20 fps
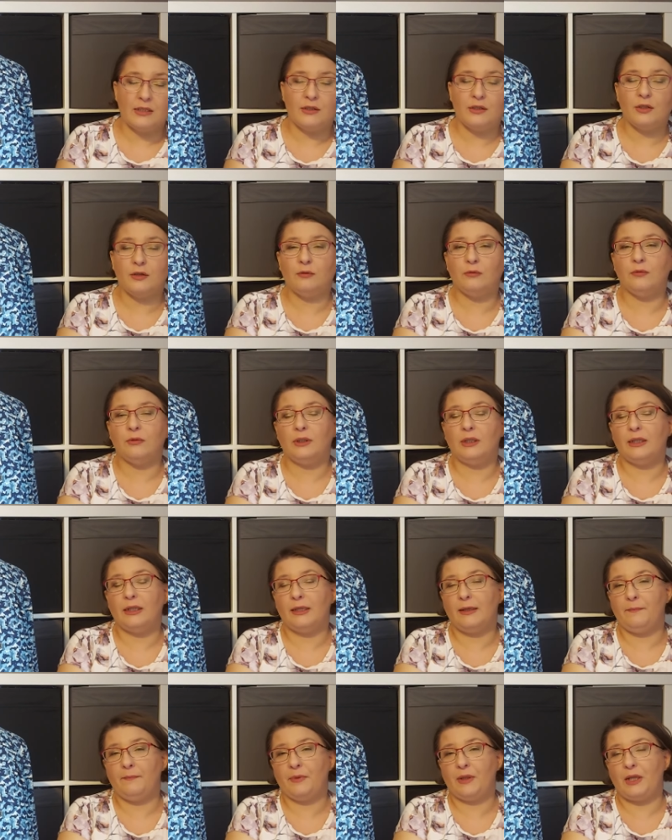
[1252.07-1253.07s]
So uh,
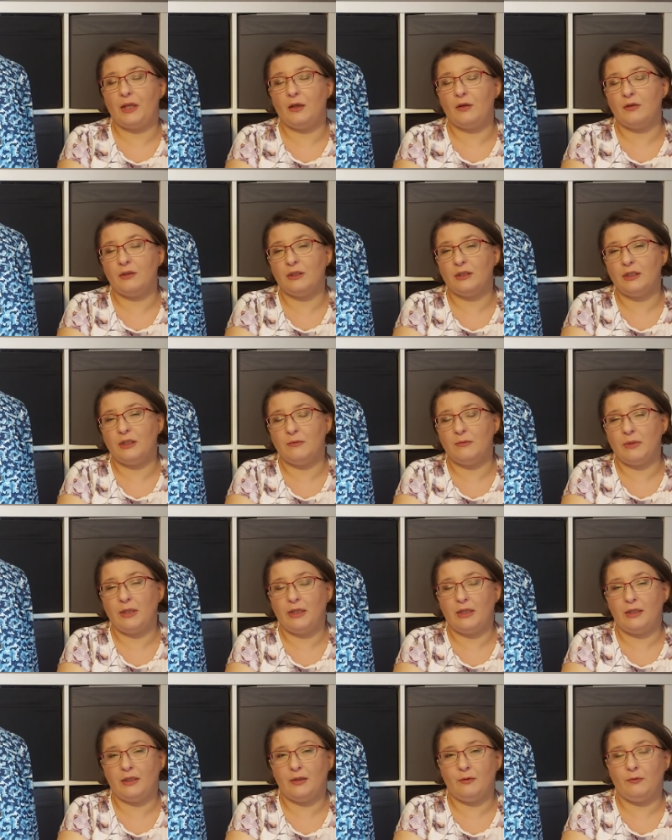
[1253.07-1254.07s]
I got an
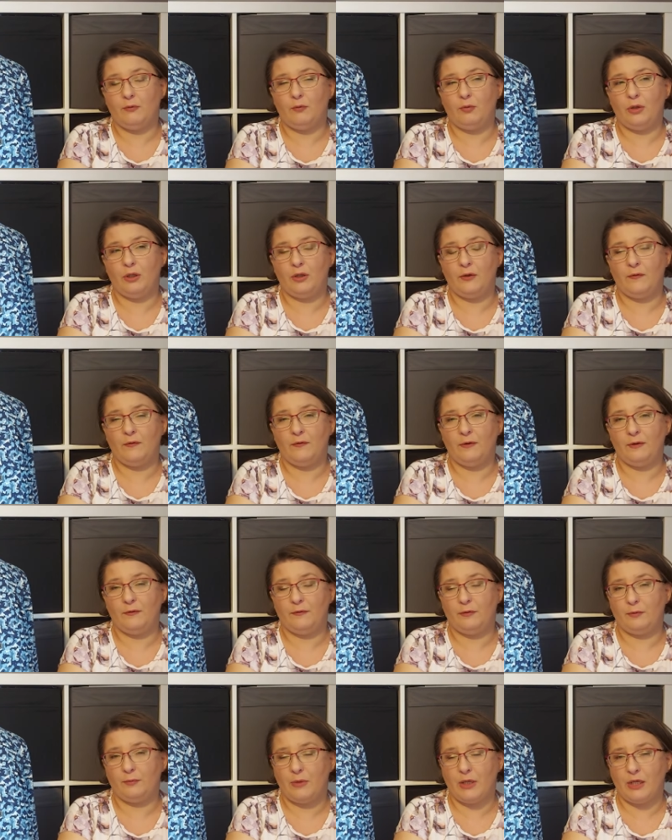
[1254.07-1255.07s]
email with
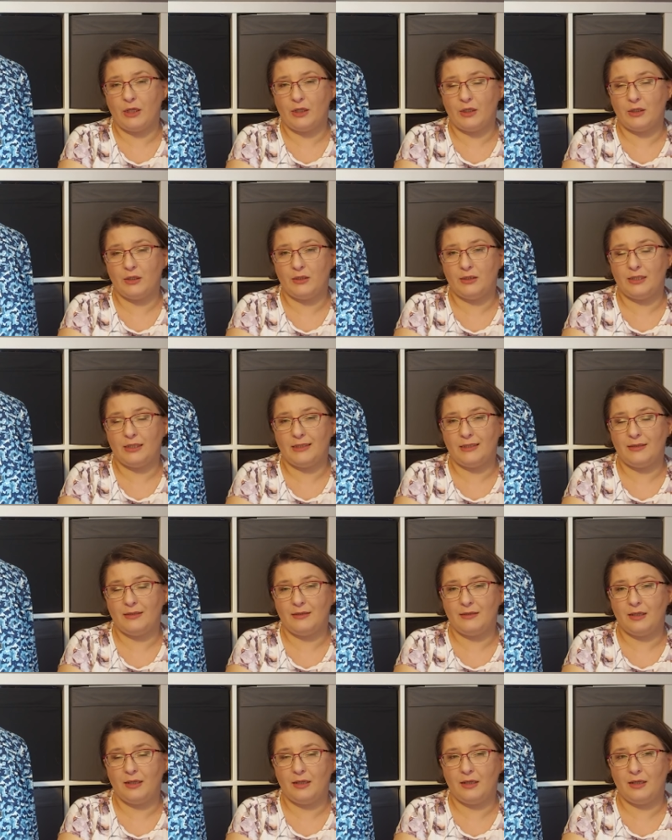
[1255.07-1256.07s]
information that
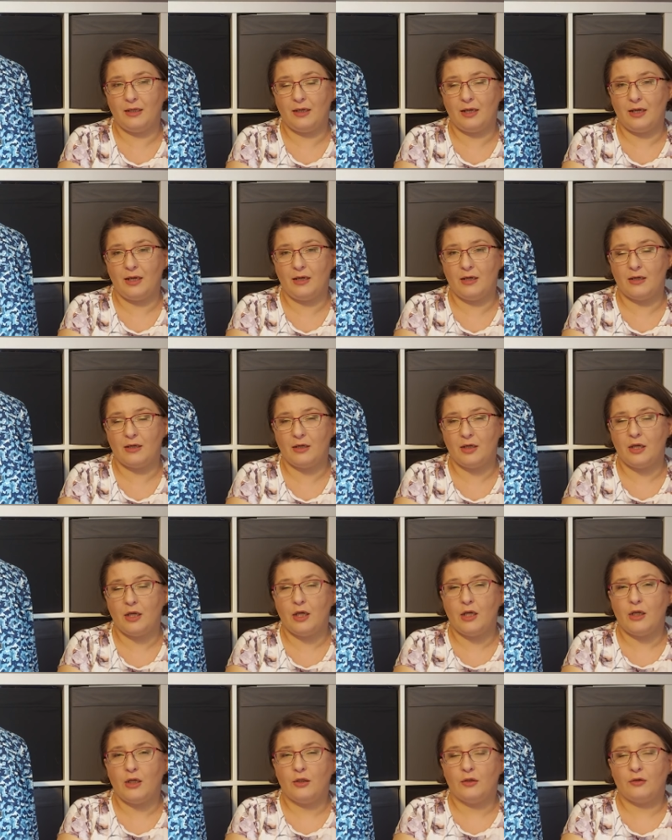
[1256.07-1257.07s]
they are
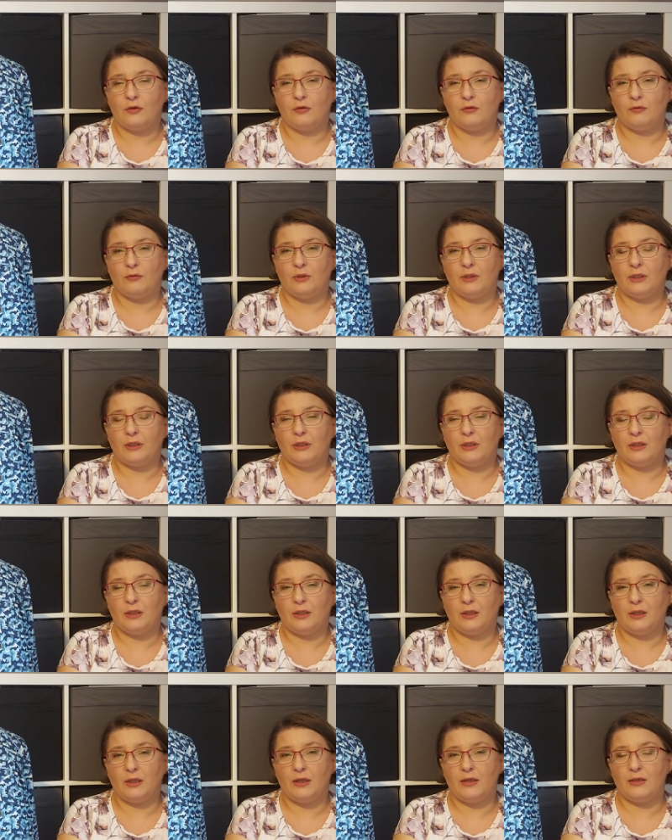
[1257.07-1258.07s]
doing
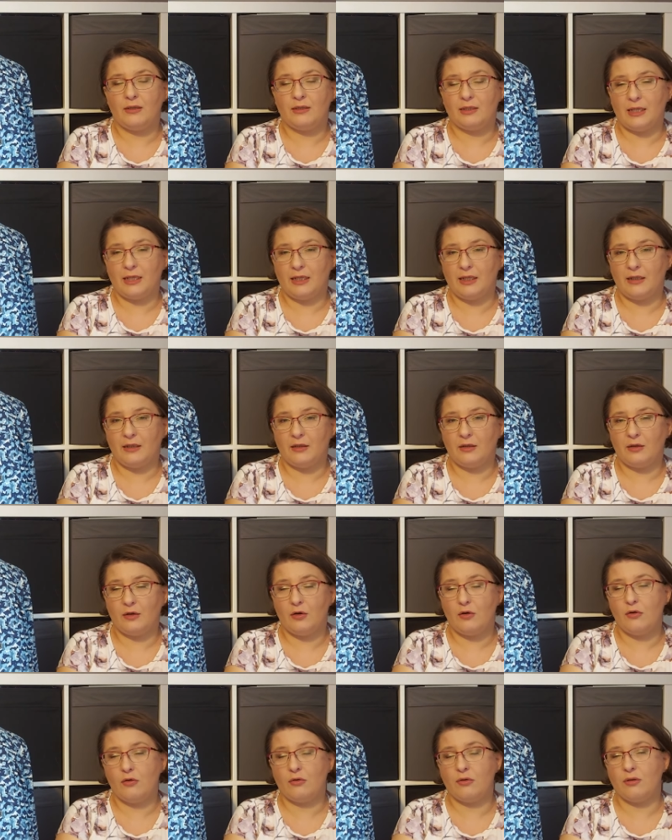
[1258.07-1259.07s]
a sale
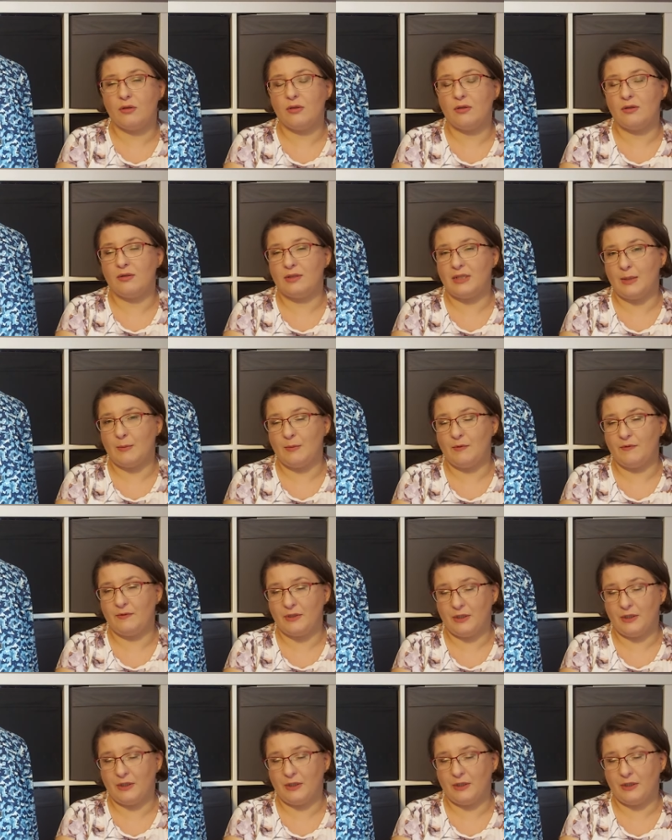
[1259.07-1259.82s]
on some of